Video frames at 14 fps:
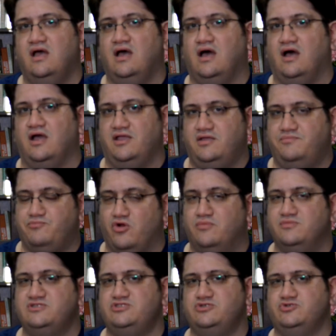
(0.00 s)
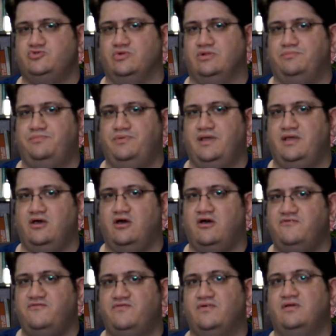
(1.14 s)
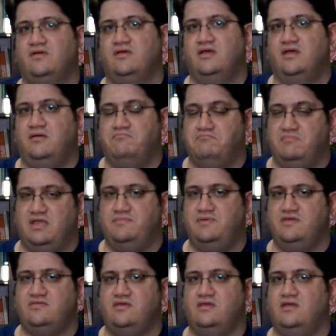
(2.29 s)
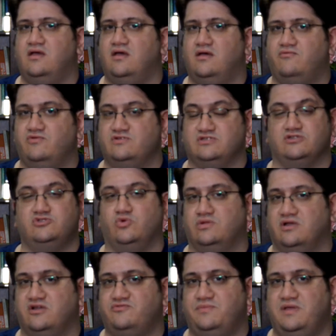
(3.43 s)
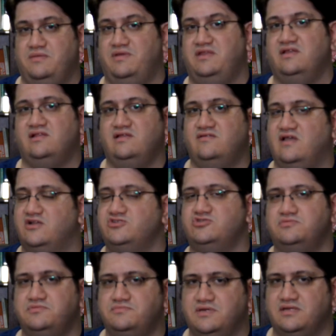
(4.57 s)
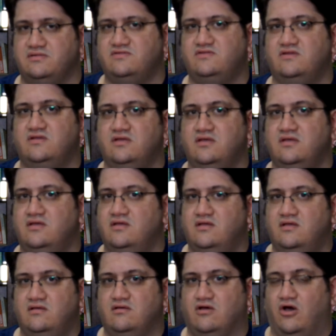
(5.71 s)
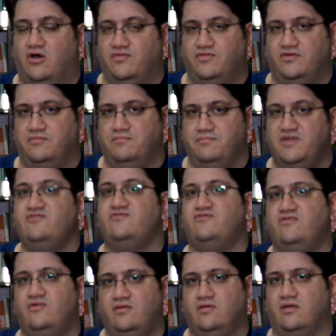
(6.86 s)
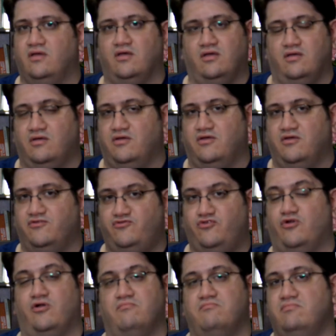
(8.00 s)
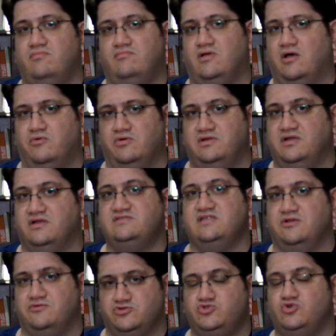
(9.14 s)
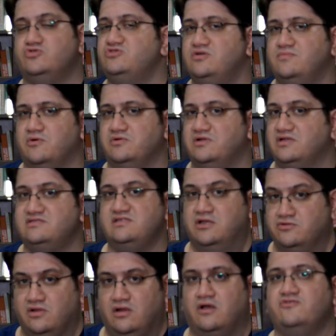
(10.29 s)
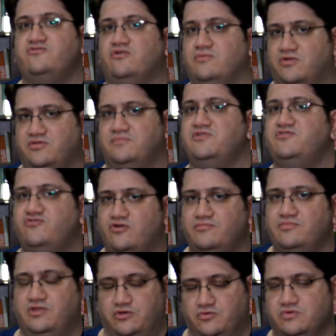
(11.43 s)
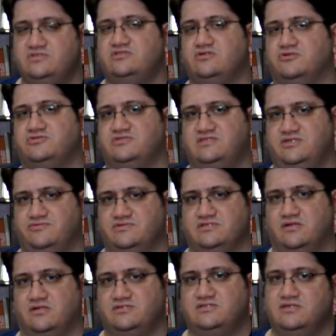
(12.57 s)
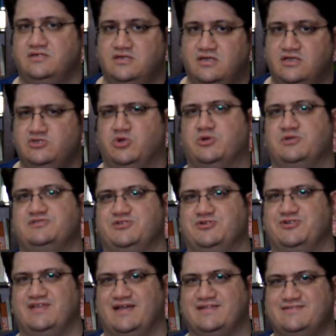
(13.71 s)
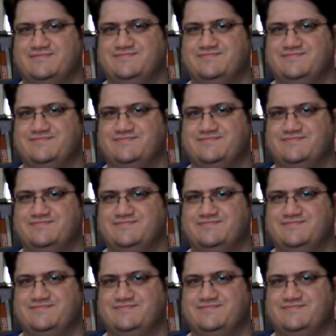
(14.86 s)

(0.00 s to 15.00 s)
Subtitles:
I promise you it will pay off. Maybe the results will not be immediately tangible, but on the mid term, I would not say on the short term, I would not say on the long term, on the midterm, you would start to see results. So consider that.